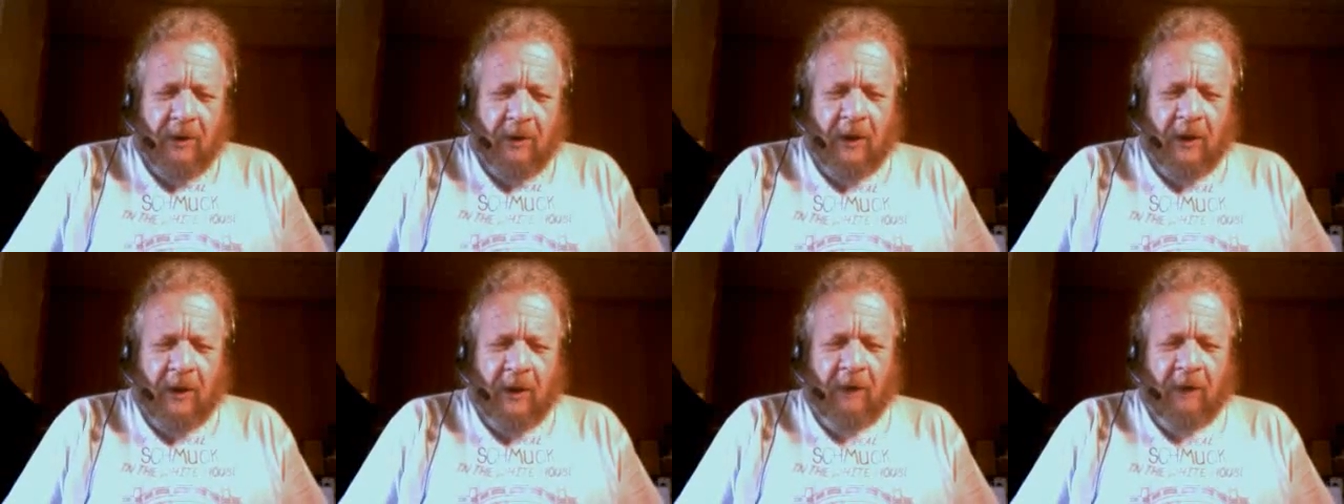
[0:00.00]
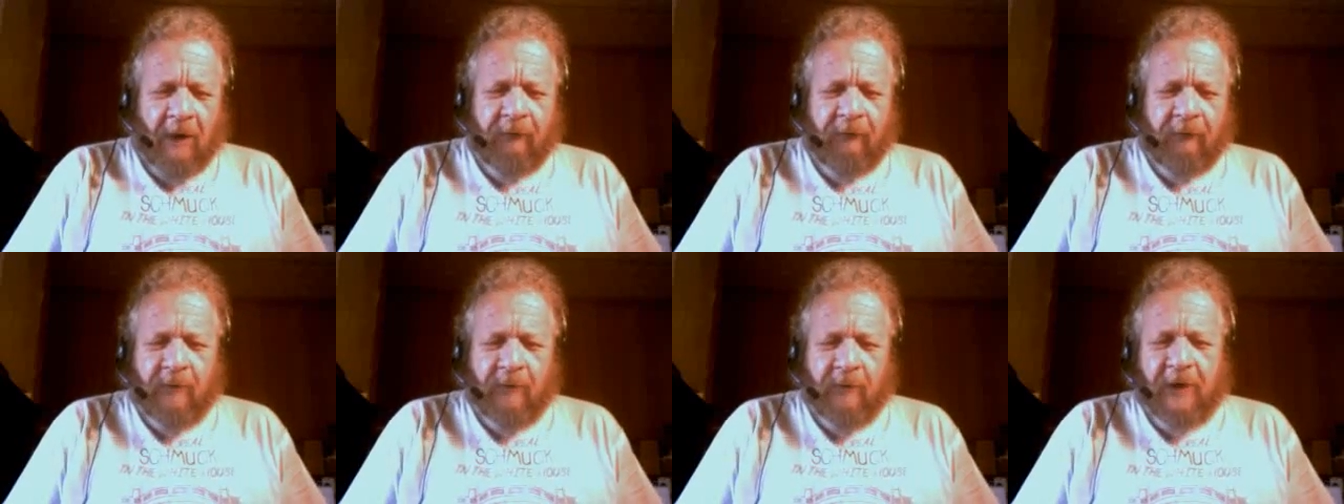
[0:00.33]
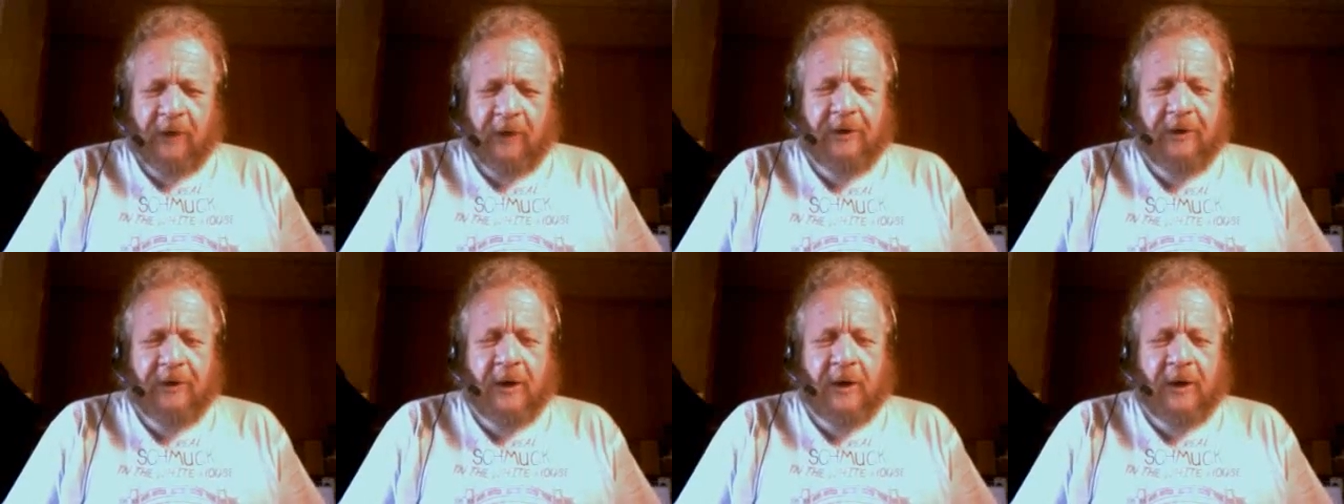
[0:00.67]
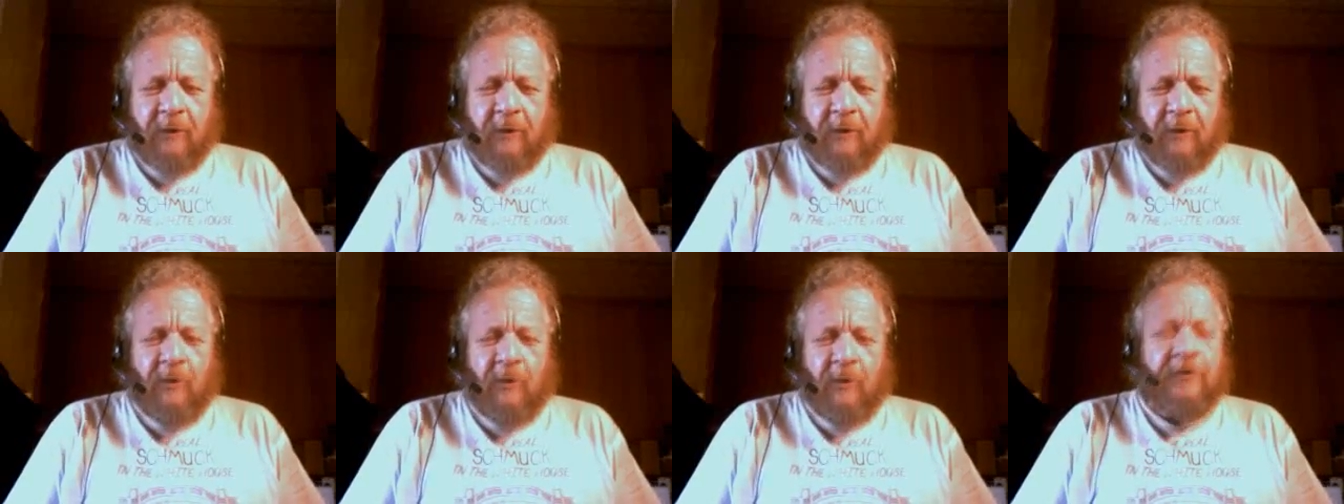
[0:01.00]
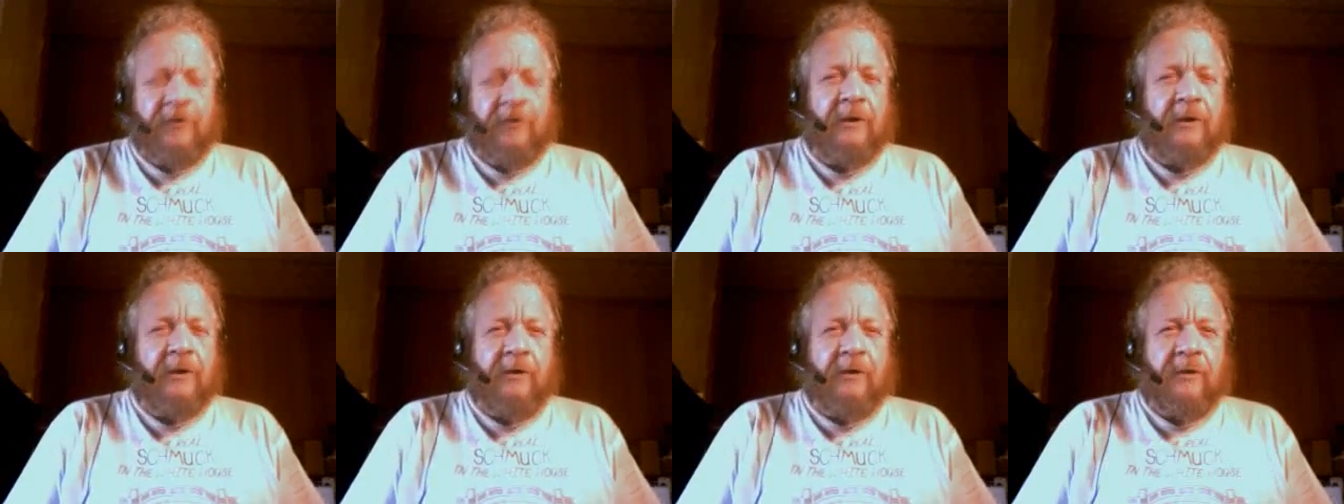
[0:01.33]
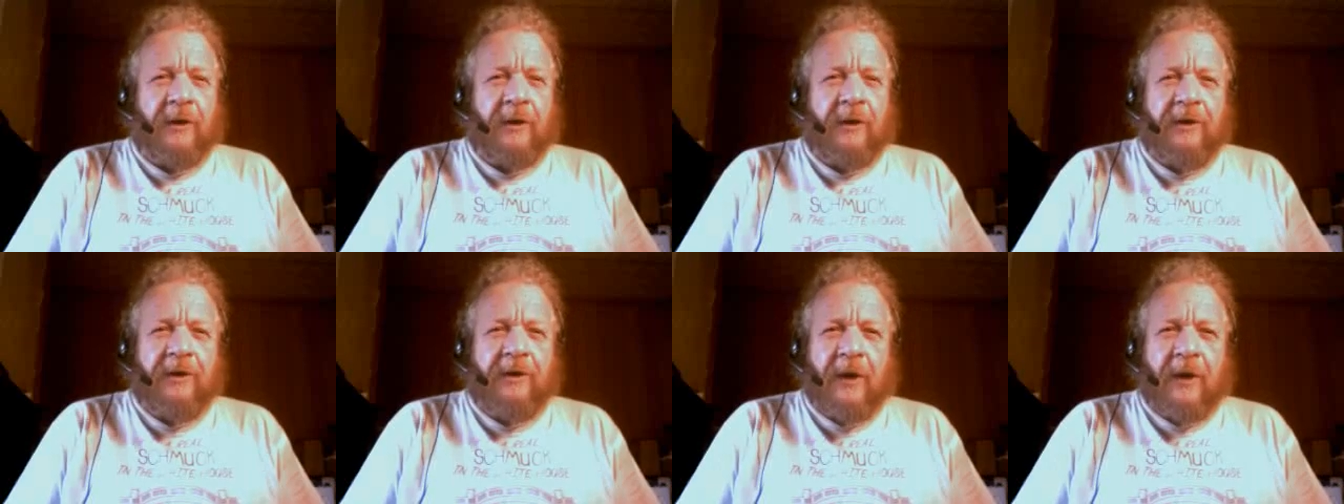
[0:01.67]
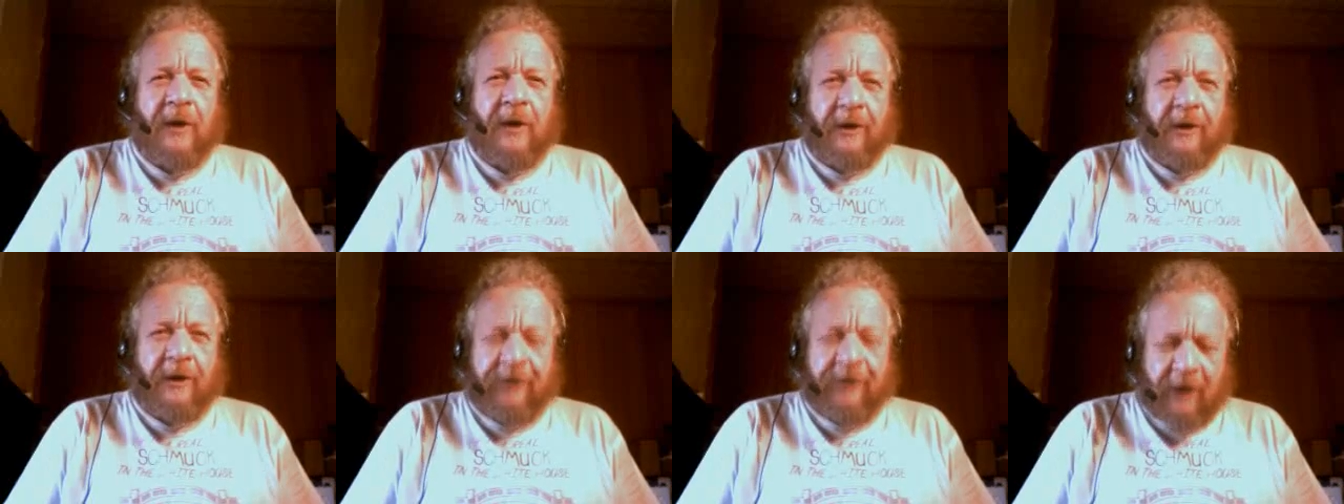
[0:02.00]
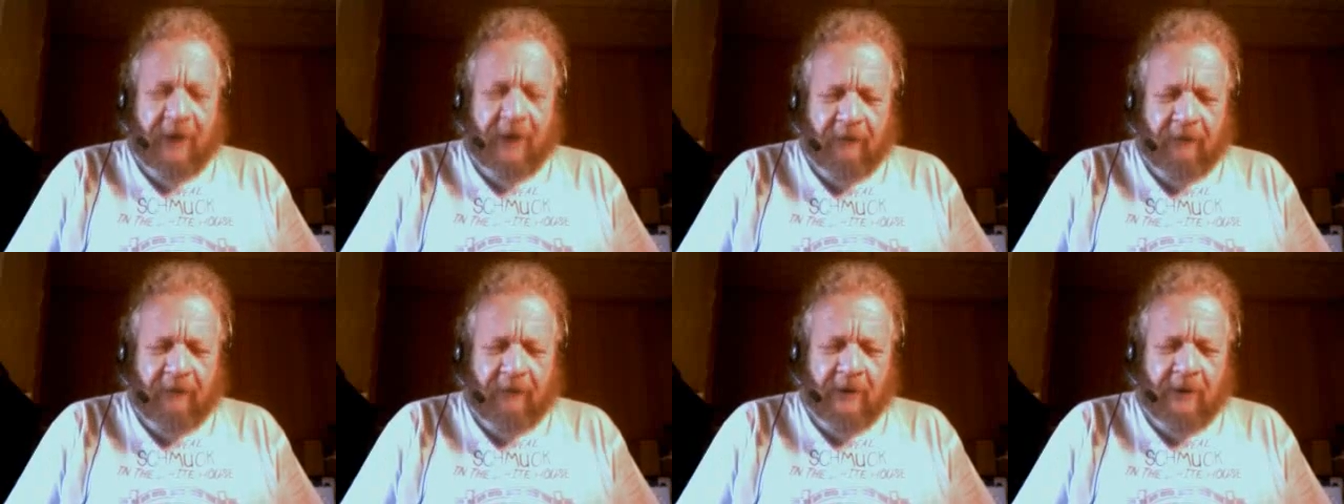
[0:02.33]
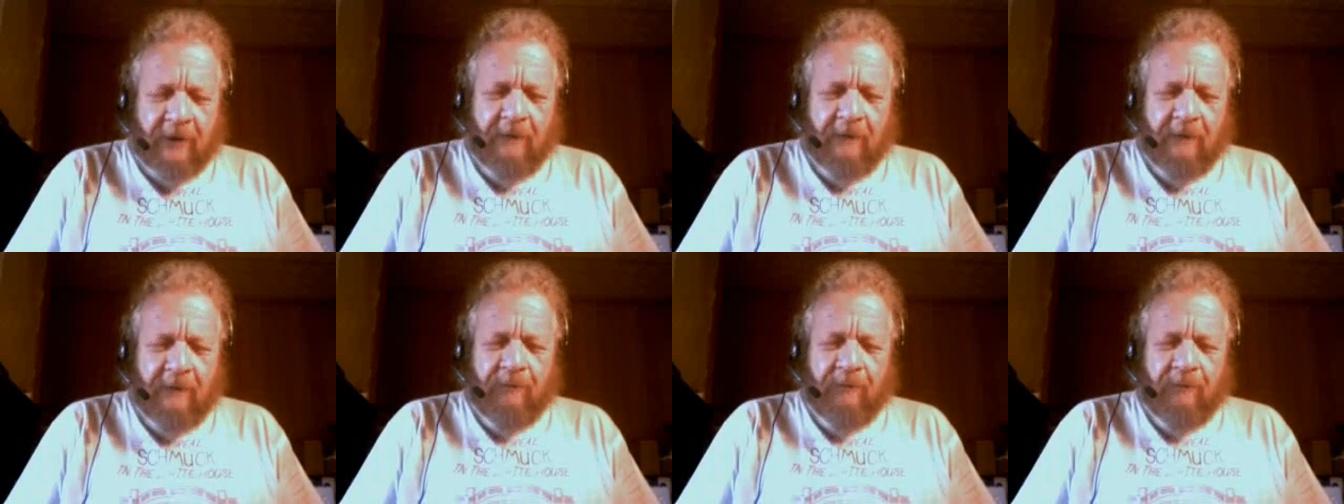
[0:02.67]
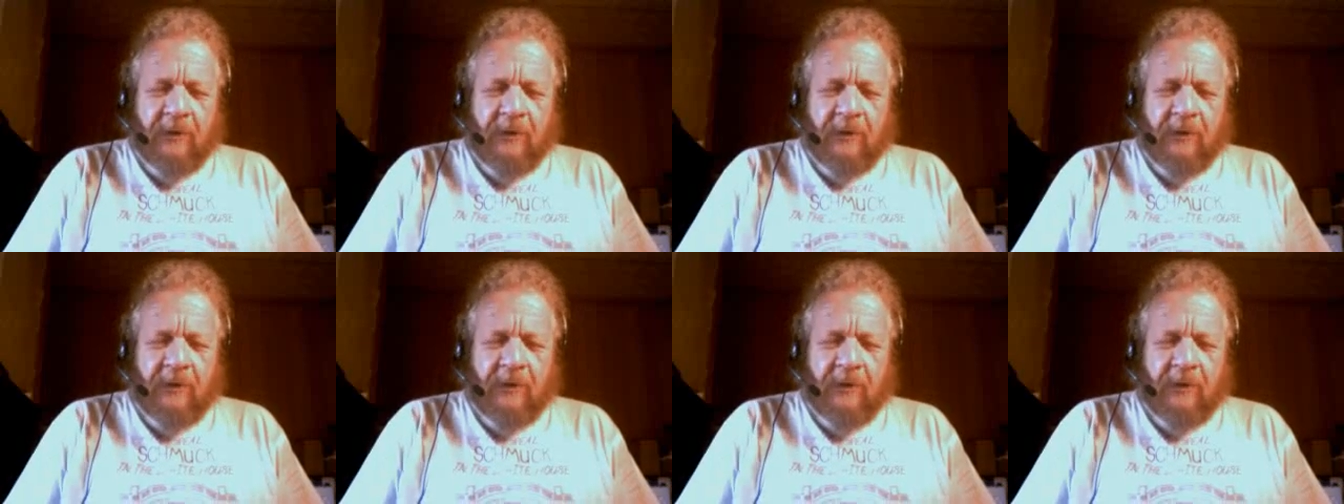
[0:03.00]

uh, from 1981 to 1987.